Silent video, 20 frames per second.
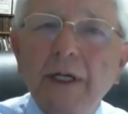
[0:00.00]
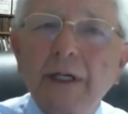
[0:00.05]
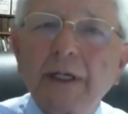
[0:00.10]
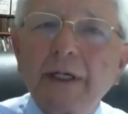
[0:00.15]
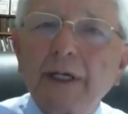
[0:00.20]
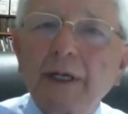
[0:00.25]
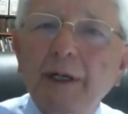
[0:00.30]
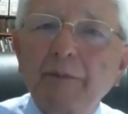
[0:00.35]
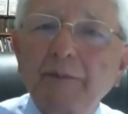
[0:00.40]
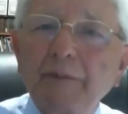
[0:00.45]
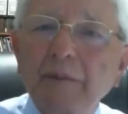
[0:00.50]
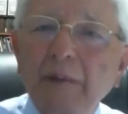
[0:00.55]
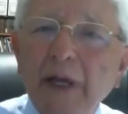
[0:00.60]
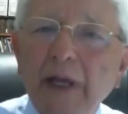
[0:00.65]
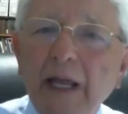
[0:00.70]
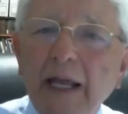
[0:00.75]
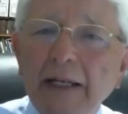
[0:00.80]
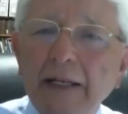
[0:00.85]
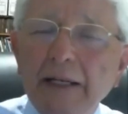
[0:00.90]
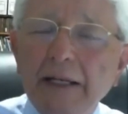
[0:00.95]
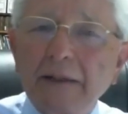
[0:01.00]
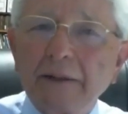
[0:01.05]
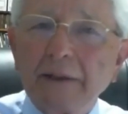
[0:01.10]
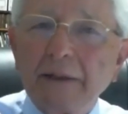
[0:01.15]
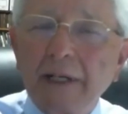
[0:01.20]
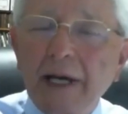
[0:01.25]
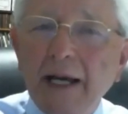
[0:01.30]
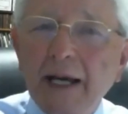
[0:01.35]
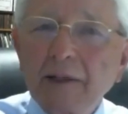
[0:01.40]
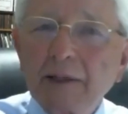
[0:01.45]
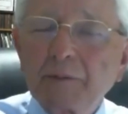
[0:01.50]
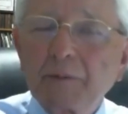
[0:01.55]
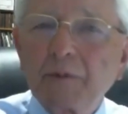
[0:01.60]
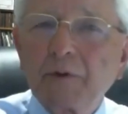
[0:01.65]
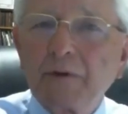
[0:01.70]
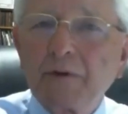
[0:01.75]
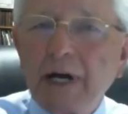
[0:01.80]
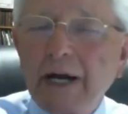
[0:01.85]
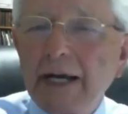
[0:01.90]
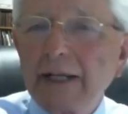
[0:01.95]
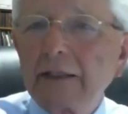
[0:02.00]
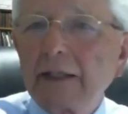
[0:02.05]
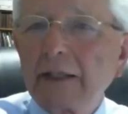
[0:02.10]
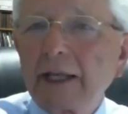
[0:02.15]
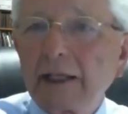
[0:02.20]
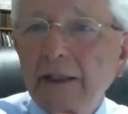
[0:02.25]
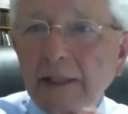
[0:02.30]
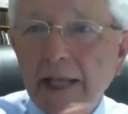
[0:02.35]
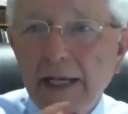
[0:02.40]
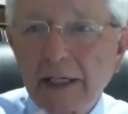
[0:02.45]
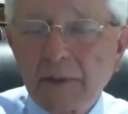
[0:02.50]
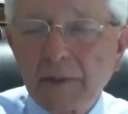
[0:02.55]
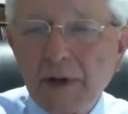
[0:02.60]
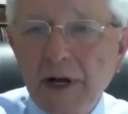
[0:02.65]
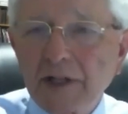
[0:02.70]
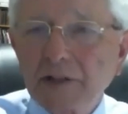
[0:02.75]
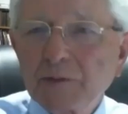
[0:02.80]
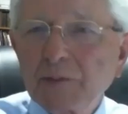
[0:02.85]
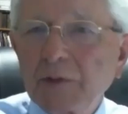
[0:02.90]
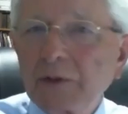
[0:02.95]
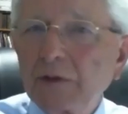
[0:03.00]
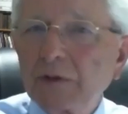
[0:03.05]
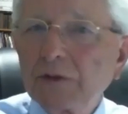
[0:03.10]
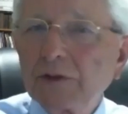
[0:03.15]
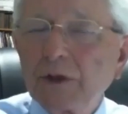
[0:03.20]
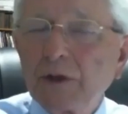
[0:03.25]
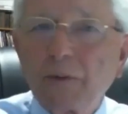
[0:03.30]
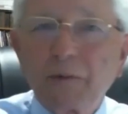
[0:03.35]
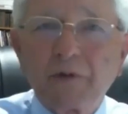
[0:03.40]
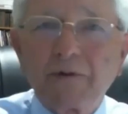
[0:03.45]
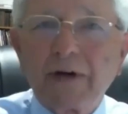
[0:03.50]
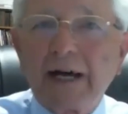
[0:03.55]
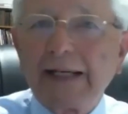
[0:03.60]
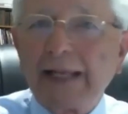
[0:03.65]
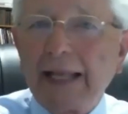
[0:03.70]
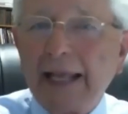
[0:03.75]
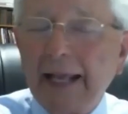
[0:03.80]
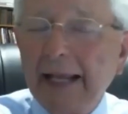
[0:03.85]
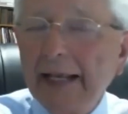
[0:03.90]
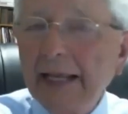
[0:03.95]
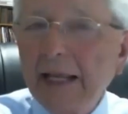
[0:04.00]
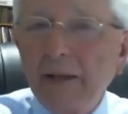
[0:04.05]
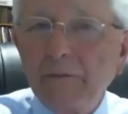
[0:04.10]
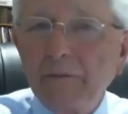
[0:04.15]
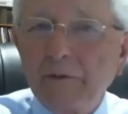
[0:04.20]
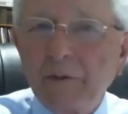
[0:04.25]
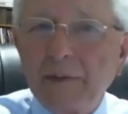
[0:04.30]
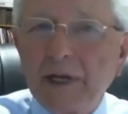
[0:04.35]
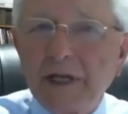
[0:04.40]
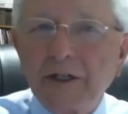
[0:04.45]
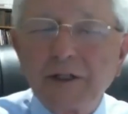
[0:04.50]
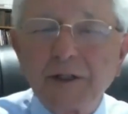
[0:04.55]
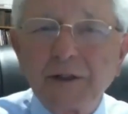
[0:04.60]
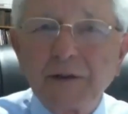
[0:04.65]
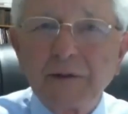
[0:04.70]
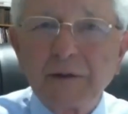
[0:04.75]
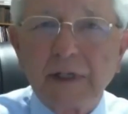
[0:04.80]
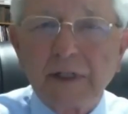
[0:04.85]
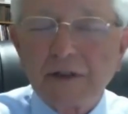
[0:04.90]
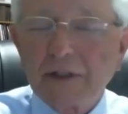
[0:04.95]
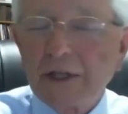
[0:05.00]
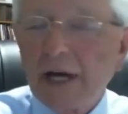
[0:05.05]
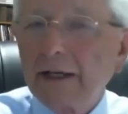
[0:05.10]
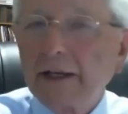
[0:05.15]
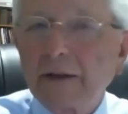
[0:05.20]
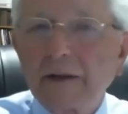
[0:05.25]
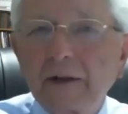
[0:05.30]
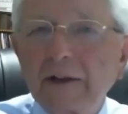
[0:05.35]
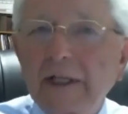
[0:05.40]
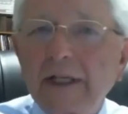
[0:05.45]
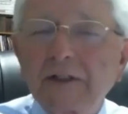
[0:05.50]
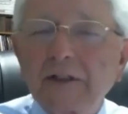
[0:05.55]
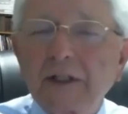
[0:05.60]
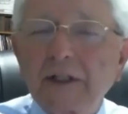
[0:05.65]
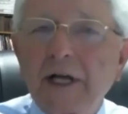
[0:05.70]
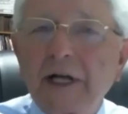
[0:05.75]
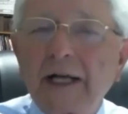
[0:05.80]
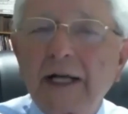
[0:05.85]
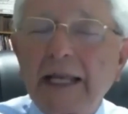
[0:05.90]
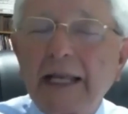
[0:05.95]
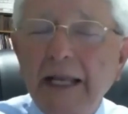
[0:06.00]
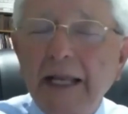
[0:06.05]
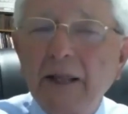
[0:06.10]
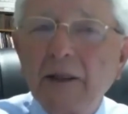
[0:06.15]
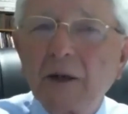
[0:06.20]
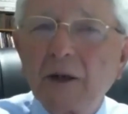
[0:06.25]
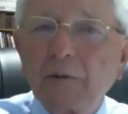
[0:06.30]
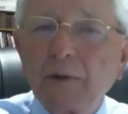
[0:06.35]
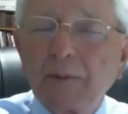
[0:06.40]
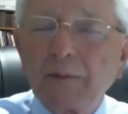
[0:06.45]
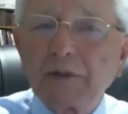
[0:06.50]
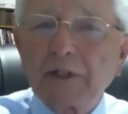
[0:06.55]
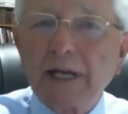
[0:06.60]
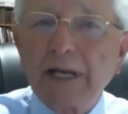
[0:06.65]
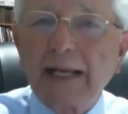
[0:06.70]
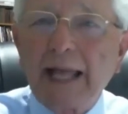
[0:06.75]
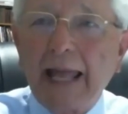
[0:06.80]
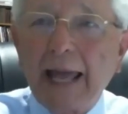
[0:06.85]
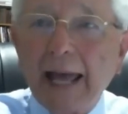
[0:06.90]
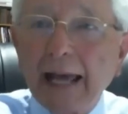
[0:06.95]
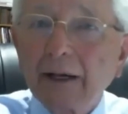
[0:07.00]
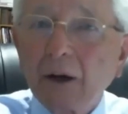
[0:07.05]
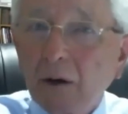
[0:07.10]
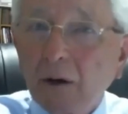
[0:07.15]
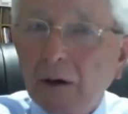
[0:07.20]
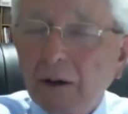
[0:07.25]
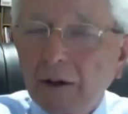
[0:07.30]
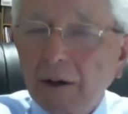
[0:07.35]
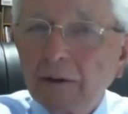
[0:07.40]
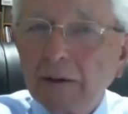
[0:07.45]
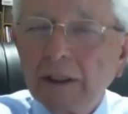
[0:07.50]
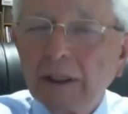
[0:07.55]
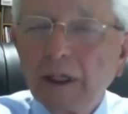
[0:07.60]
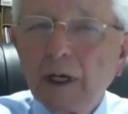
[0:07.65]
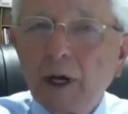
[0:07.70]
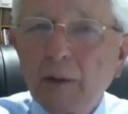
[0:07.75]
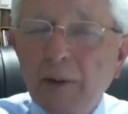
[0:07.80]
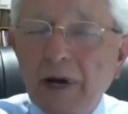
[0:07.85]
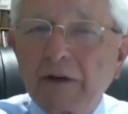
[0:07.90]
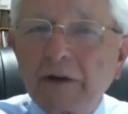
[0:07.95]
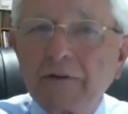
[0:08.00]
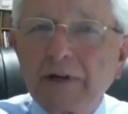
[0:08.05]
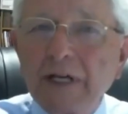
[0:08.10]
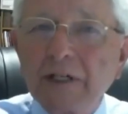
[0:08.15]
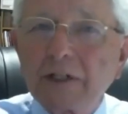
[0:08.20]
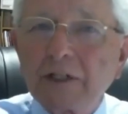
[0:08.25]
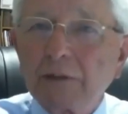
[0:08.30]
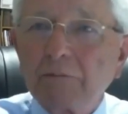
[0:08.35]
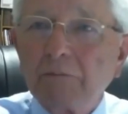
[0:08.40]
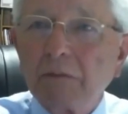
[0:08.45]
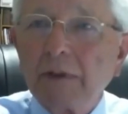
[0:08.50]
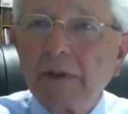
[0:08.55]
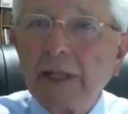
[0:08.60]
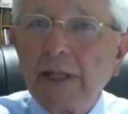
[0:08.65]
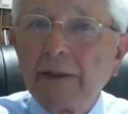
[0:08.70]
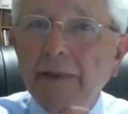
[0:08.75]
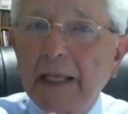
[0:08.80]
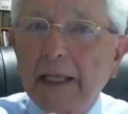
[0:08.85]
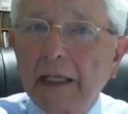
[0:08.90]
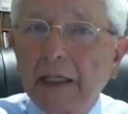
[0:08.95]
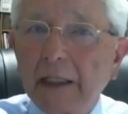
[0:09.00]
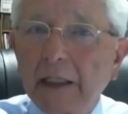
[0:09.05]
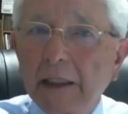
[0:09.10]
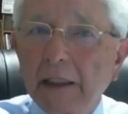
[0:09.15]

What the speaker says: and not provide, like a lot of hospitals don't provide any information. It's not in the lexicon in their website at all about aphasia, nothing.